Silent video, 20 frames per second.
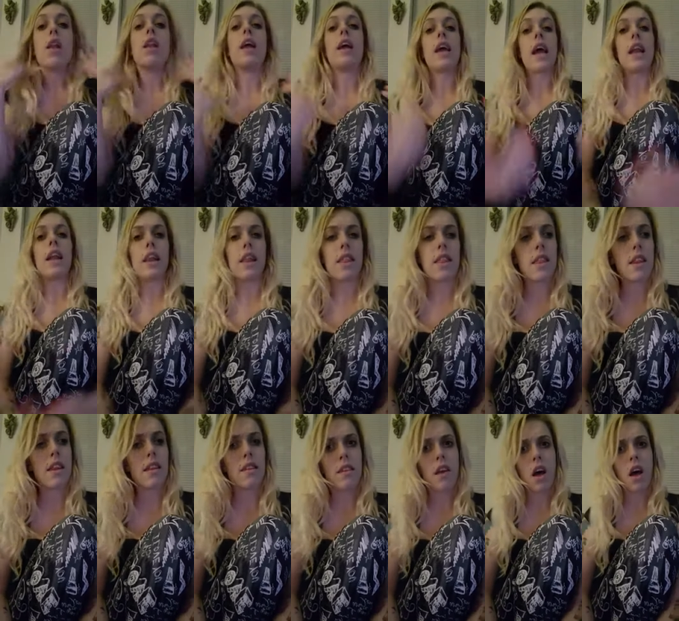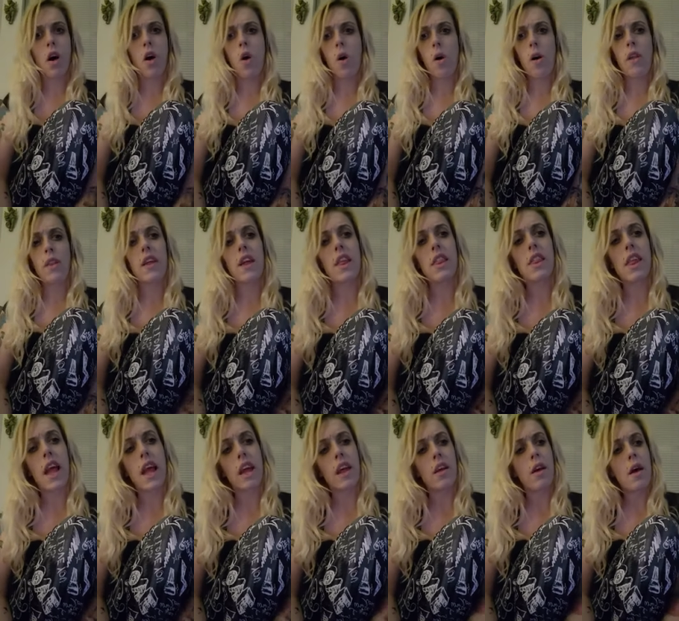Like I'd listen to all these
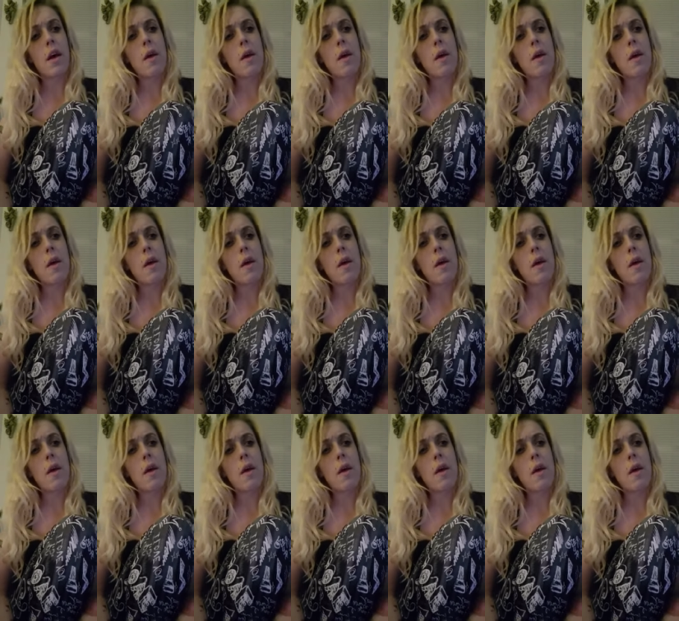like